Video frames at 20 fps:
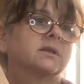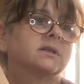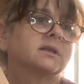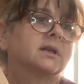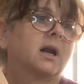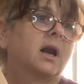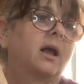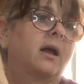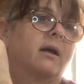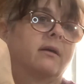
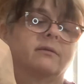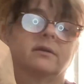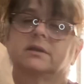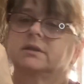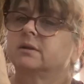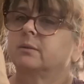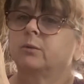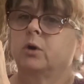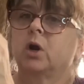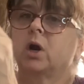that I have is
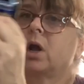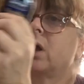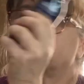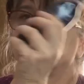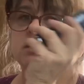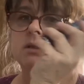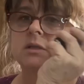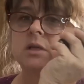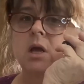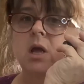somewhere
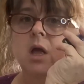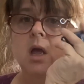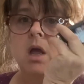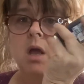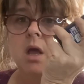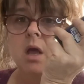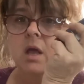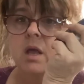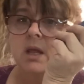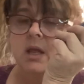else.
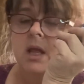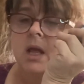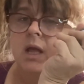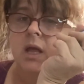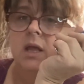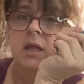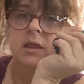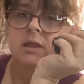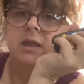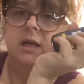
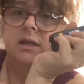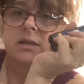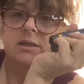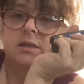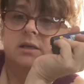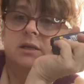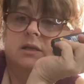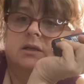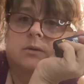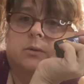That
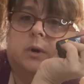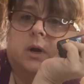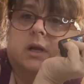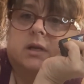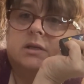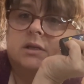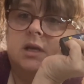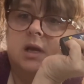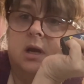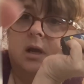is what